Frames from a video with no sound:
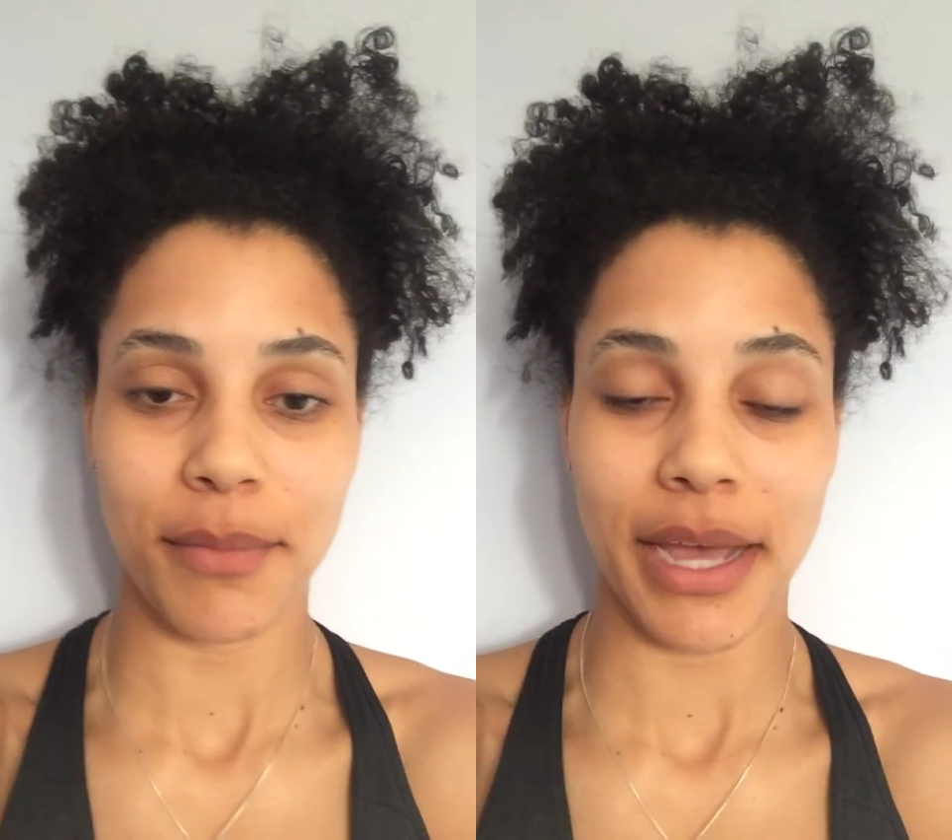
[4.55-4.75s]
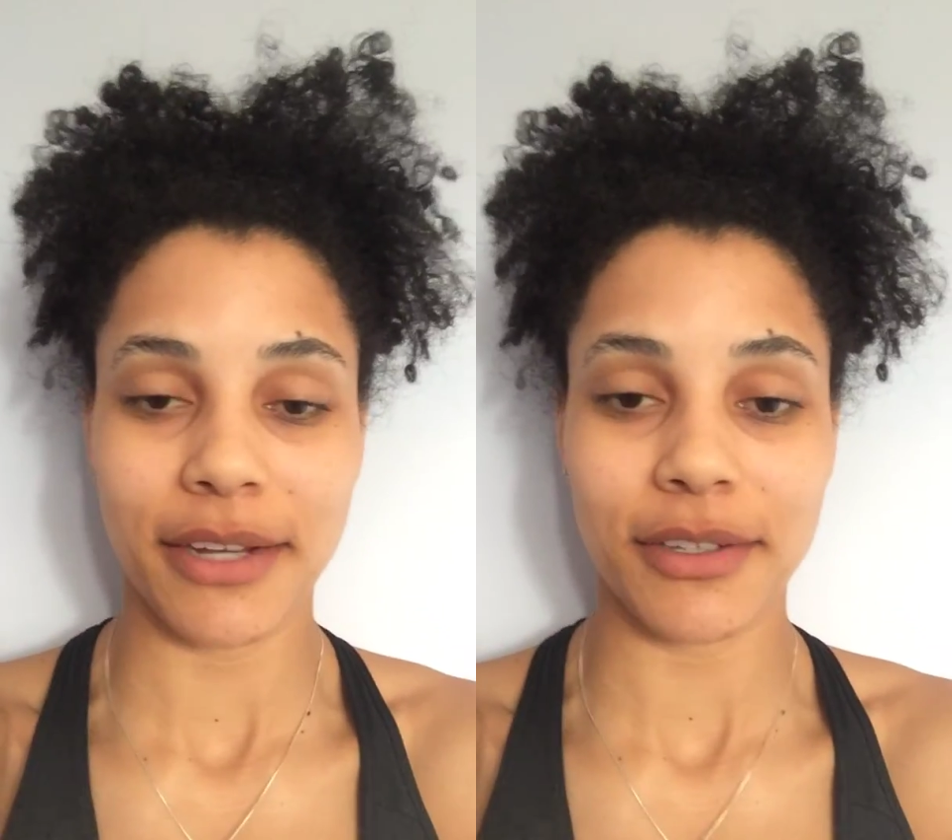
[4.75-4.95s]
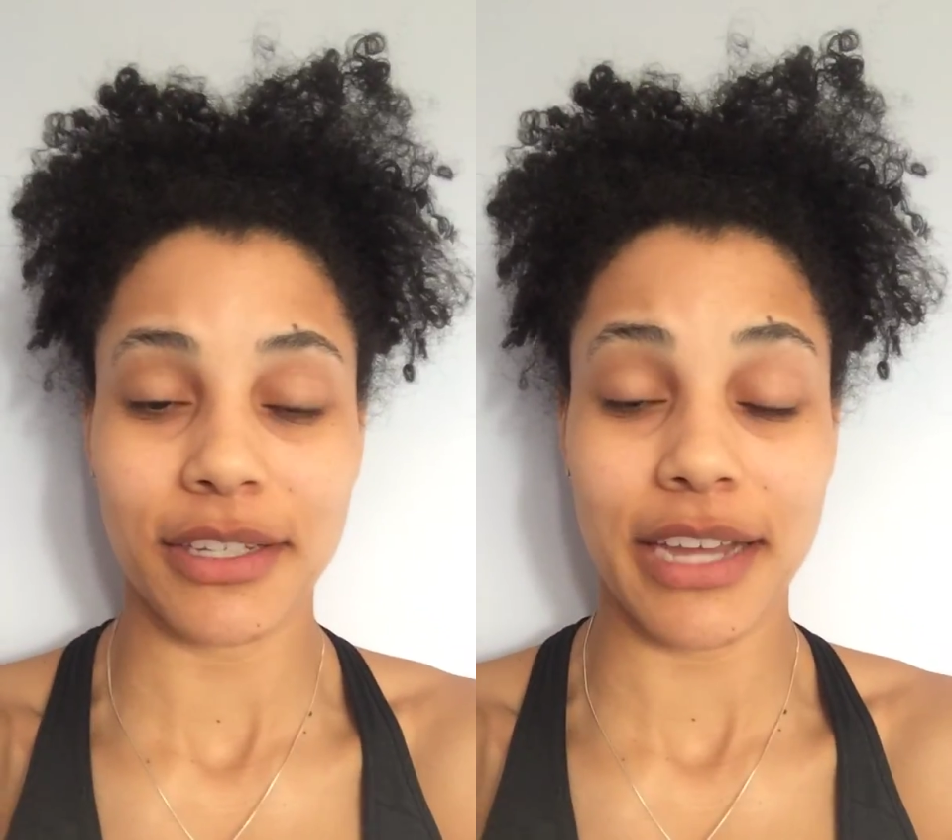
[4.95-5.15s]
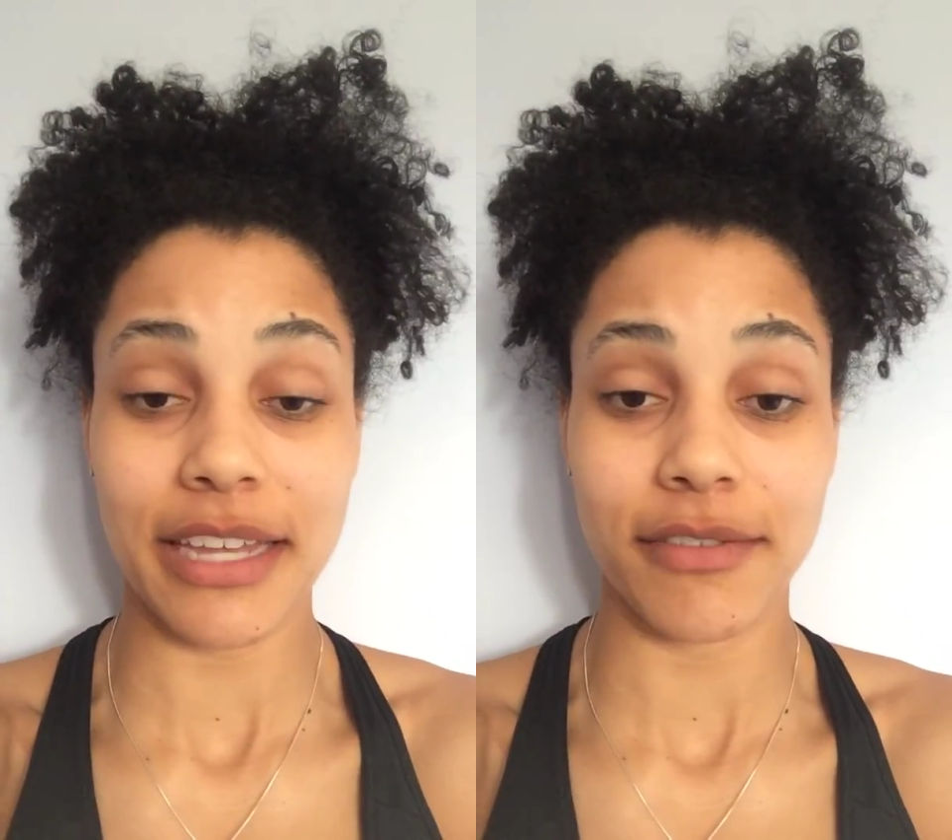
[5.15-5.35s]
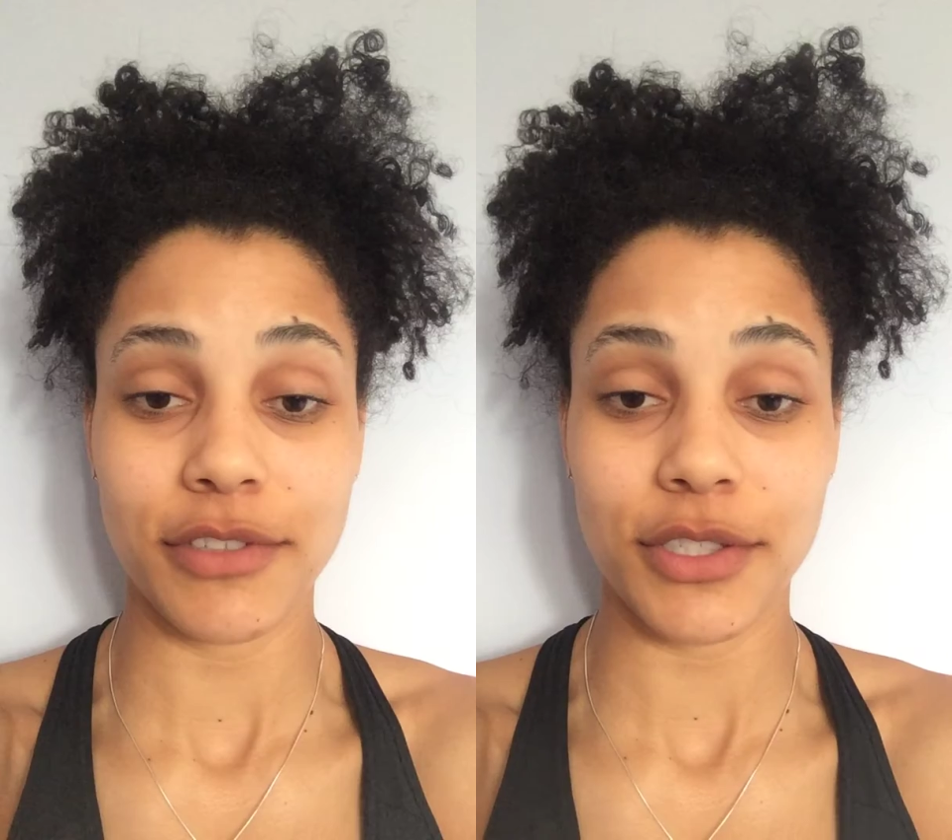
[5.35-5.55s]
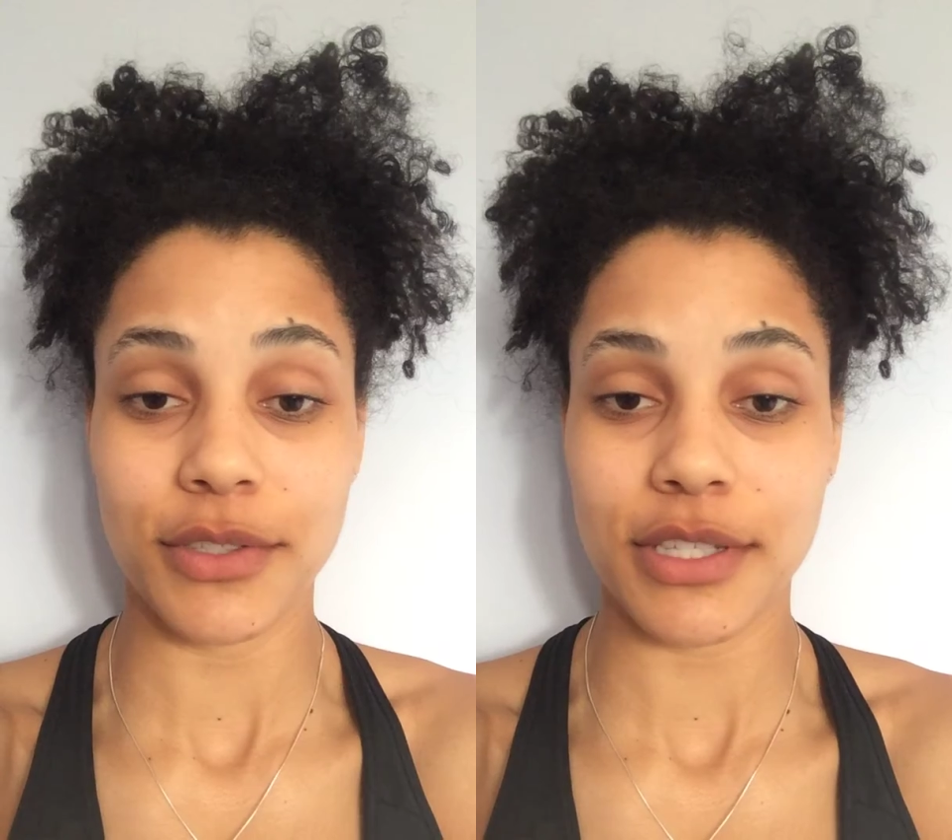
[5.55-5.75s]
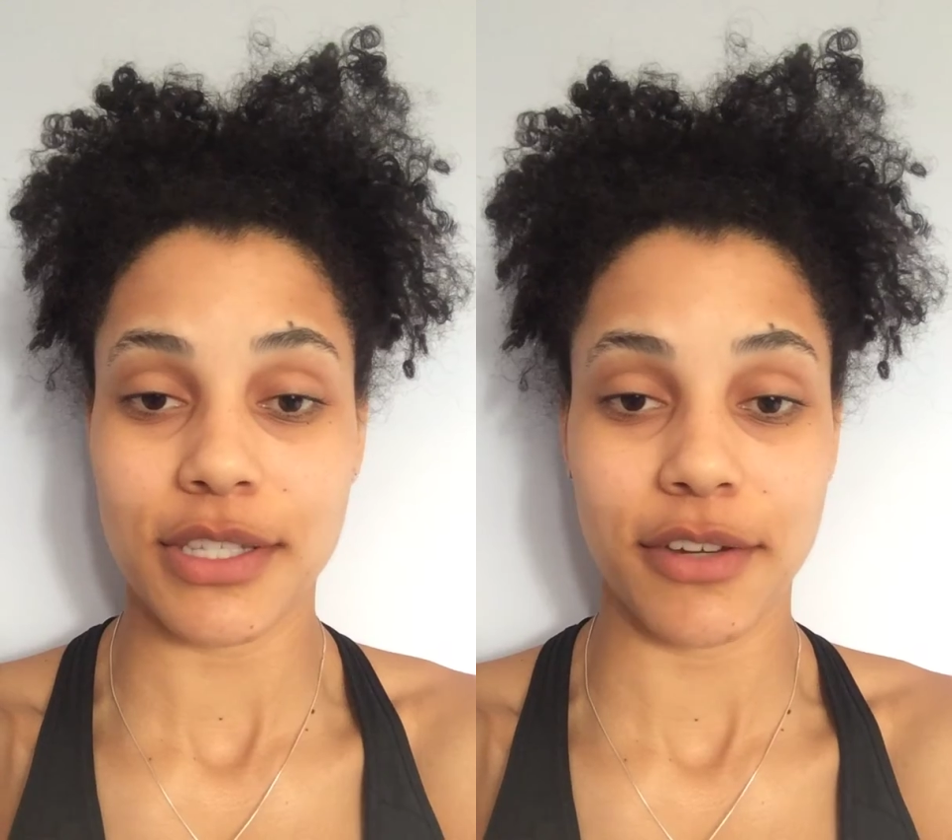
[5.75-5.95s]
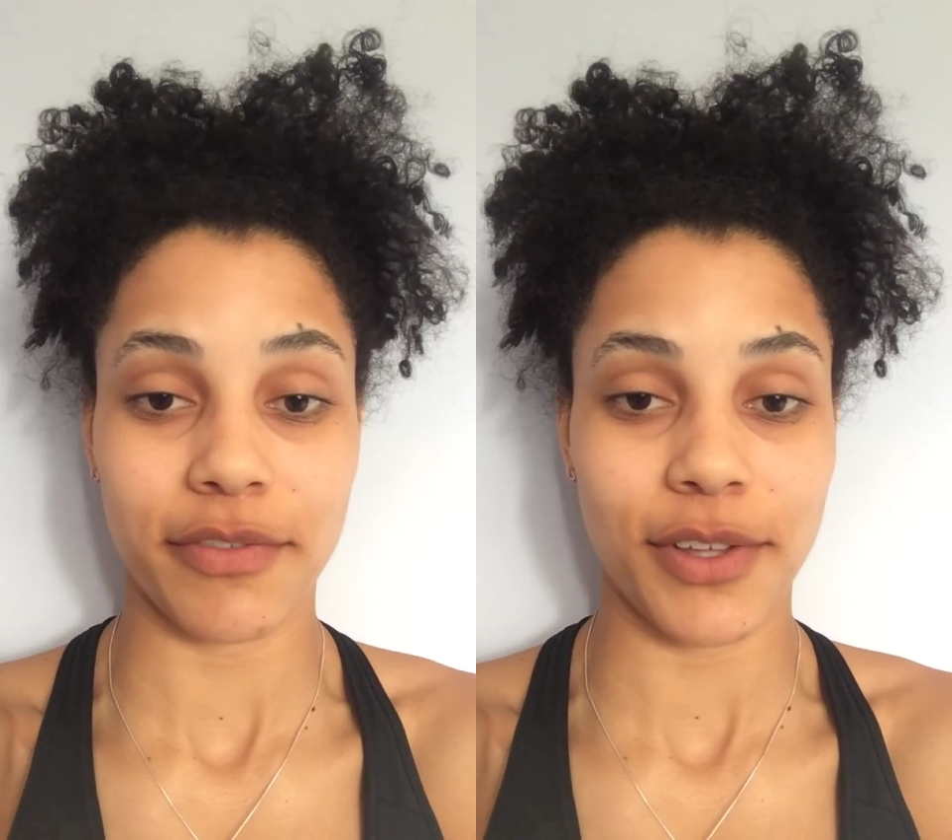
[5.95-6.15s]
my creative juices
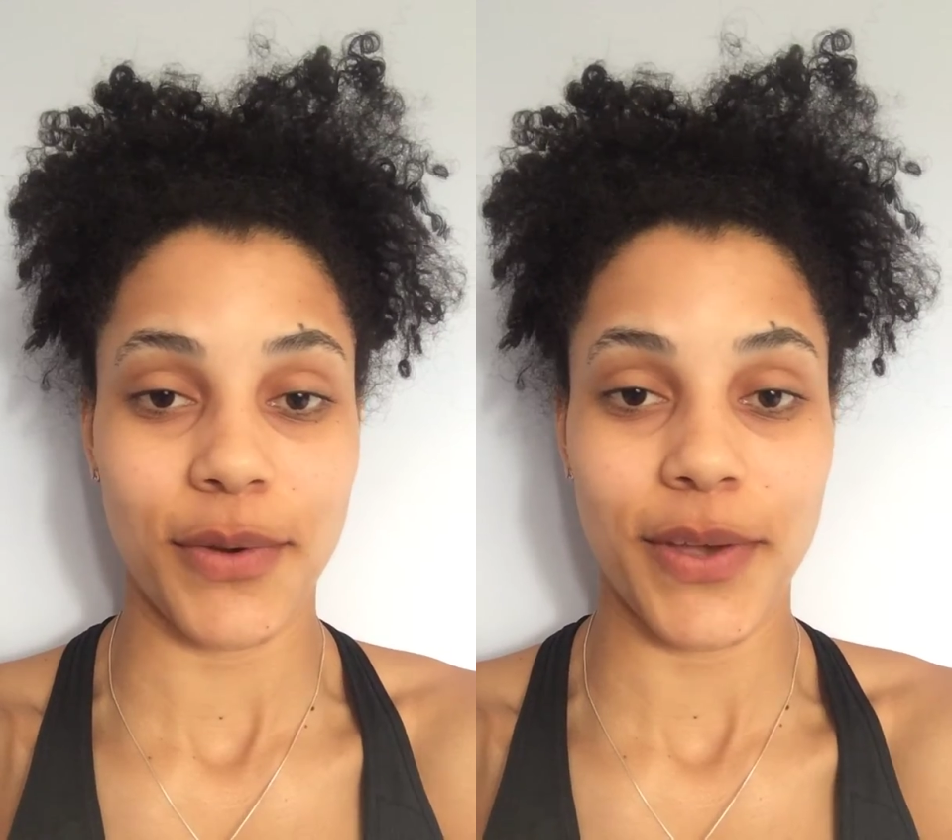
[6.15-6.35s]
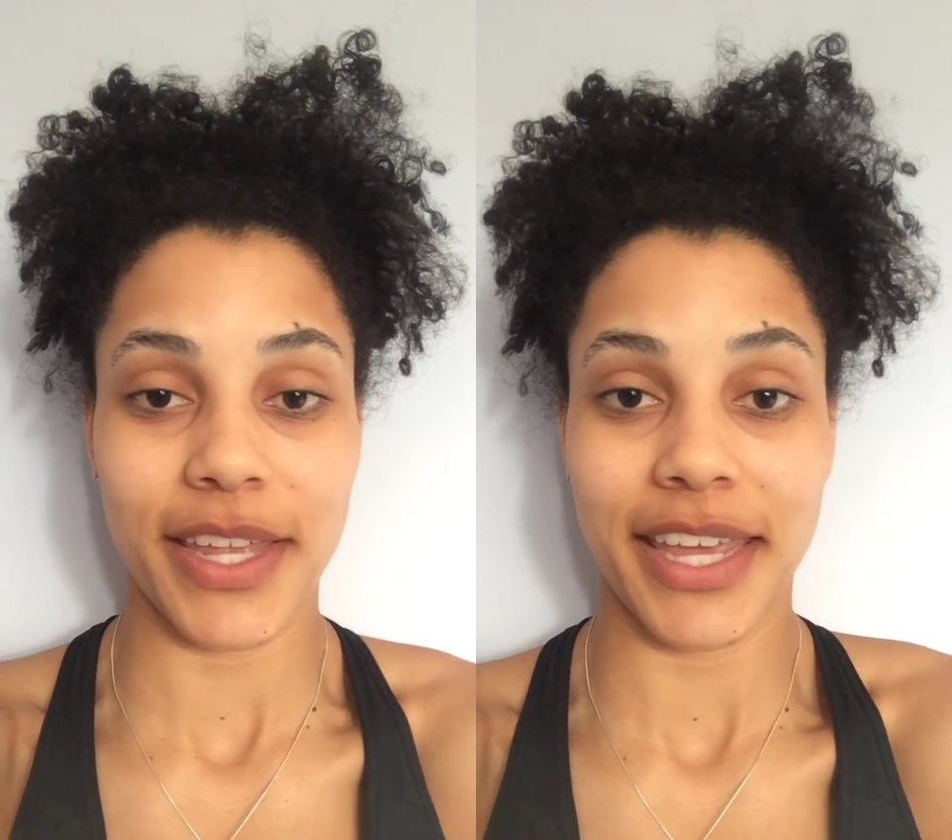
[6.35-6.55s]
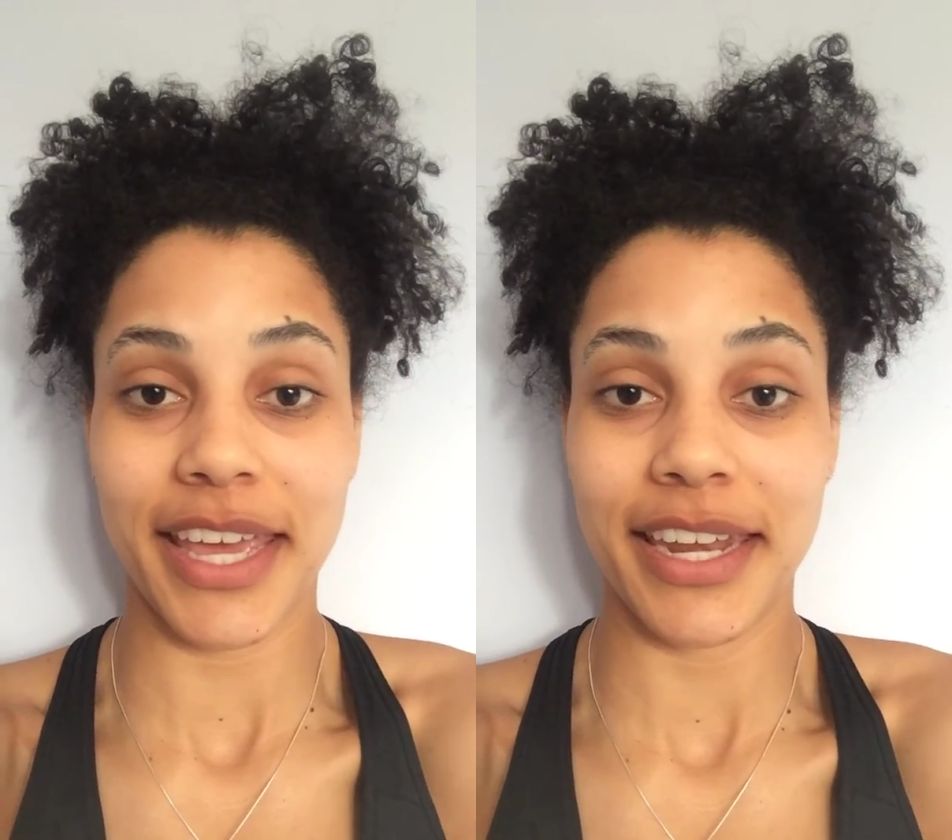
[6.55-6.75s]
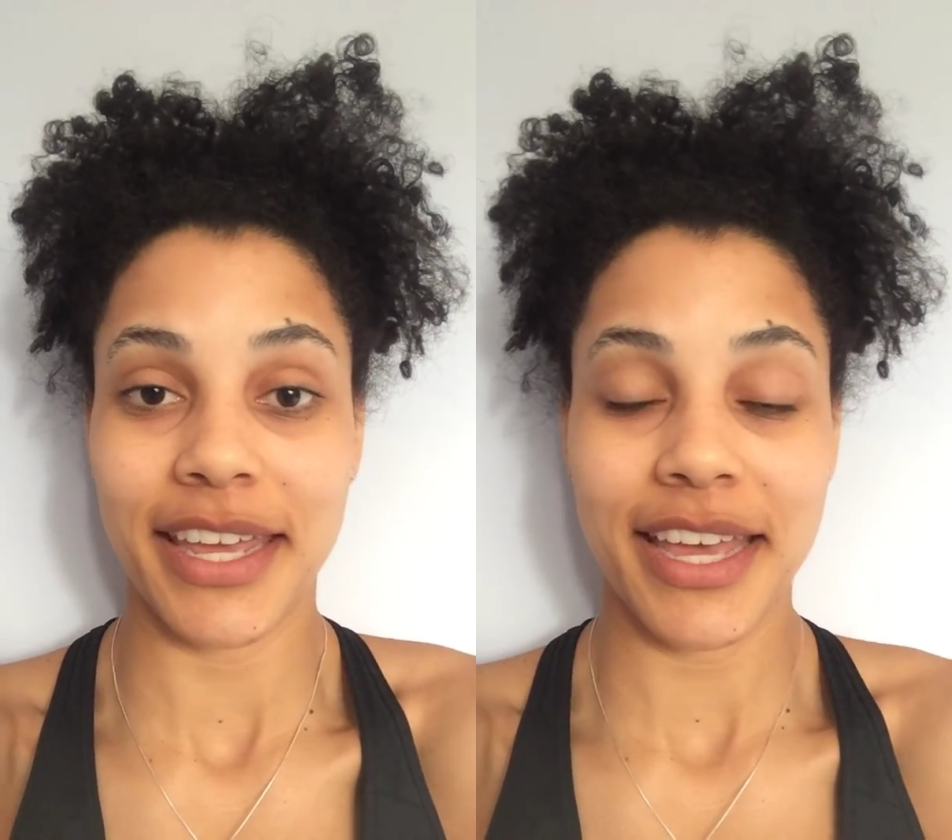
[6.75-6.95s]
are flowing and